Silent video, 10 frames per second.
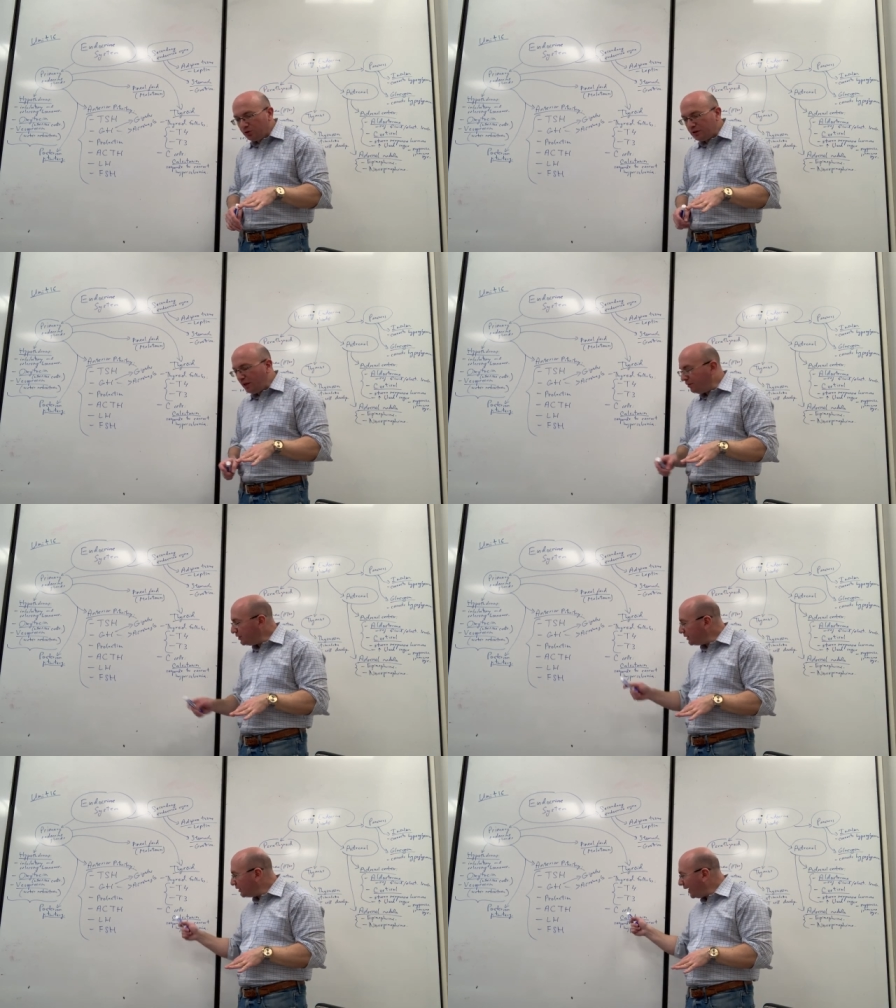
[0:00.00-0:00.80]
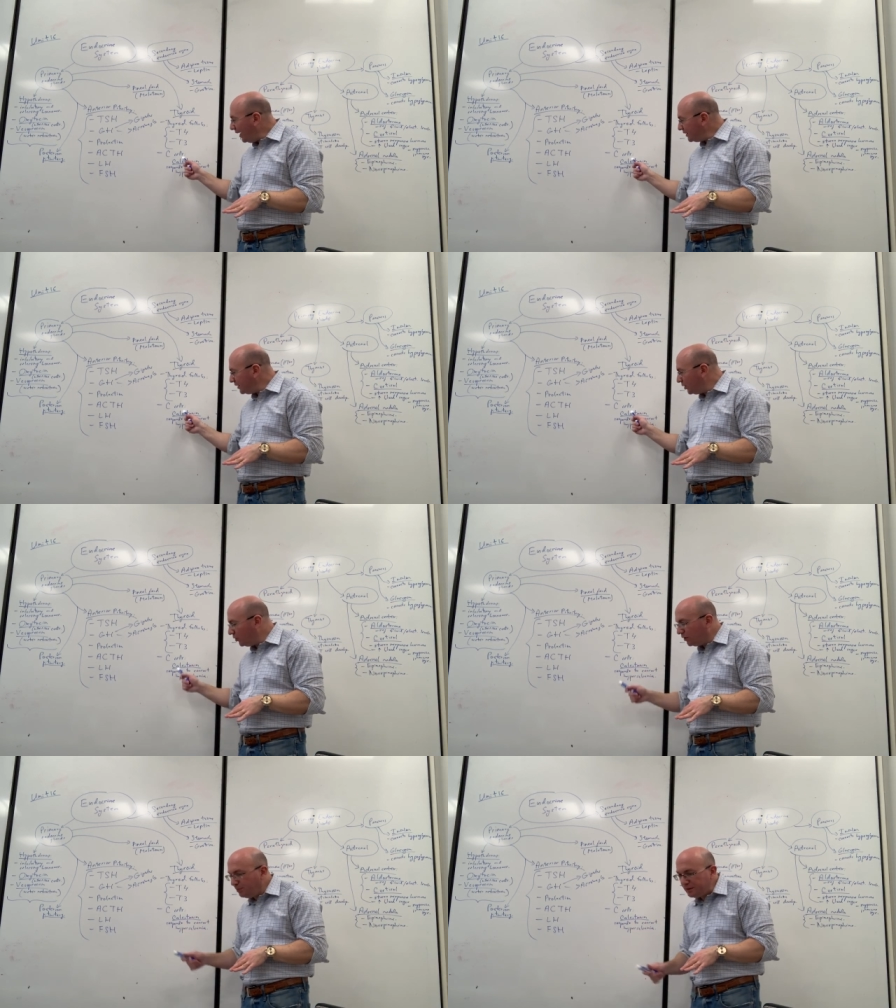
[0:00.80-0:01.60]
those levels and
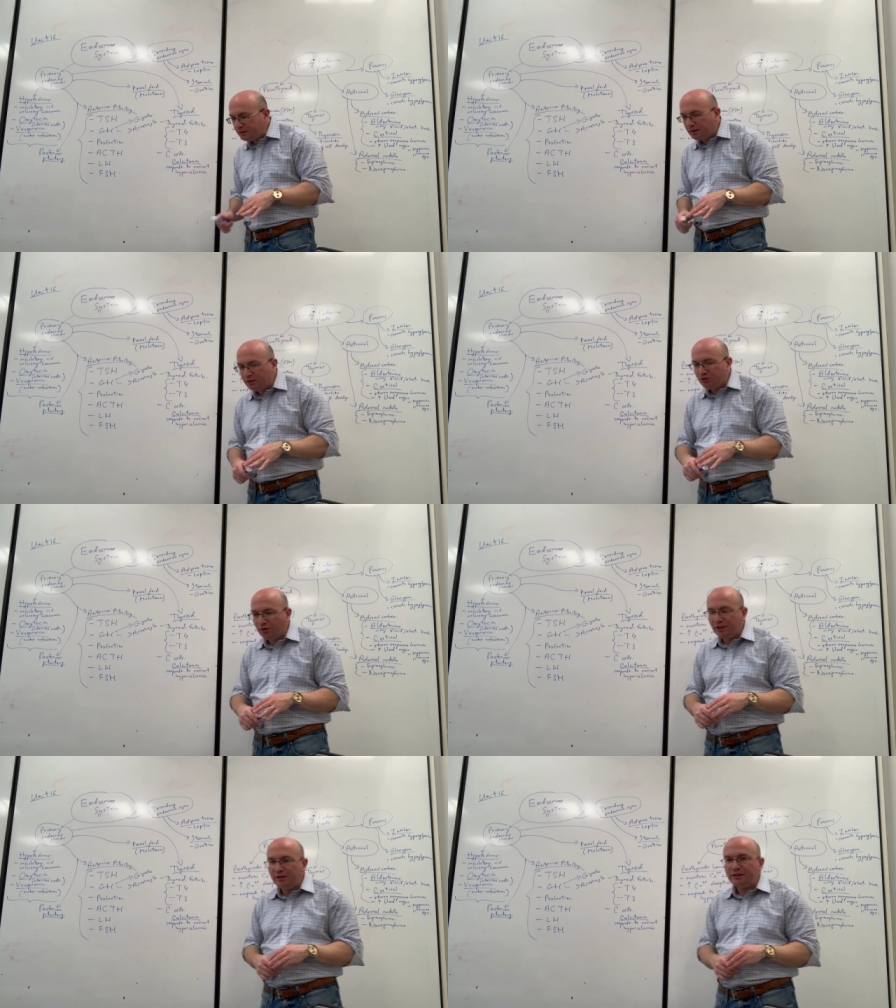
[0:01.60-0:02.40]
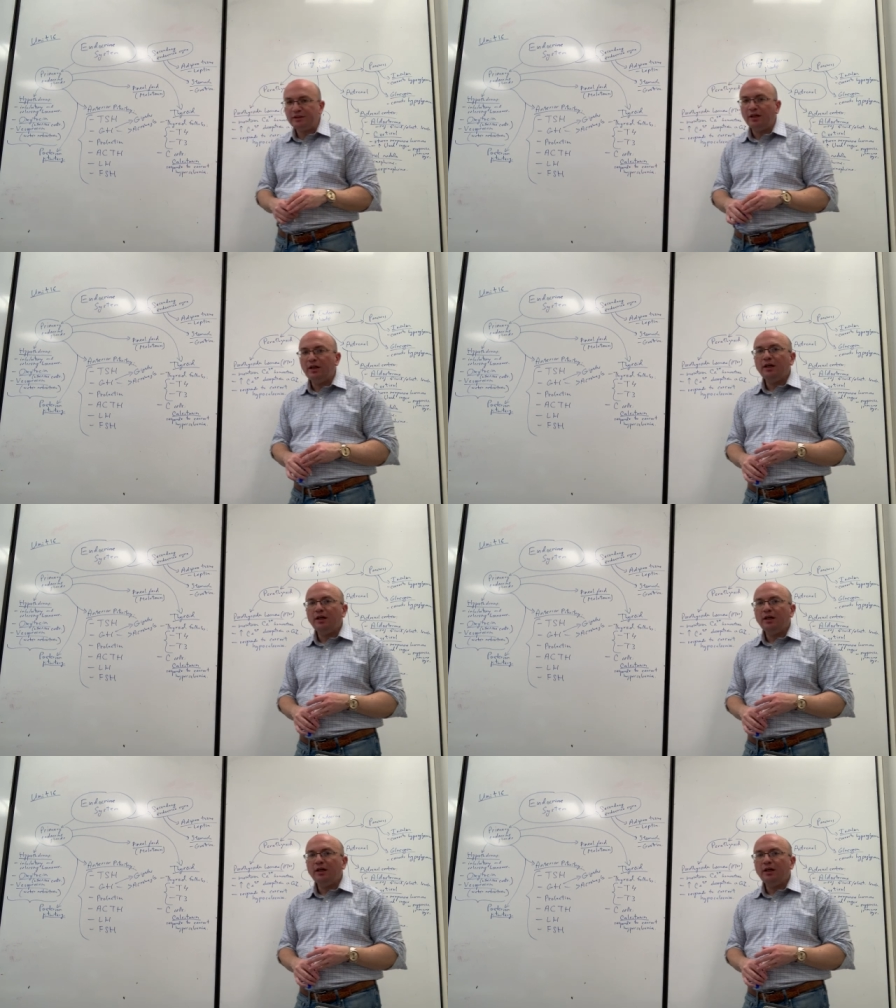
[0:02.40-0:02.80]
calcitonin basically is released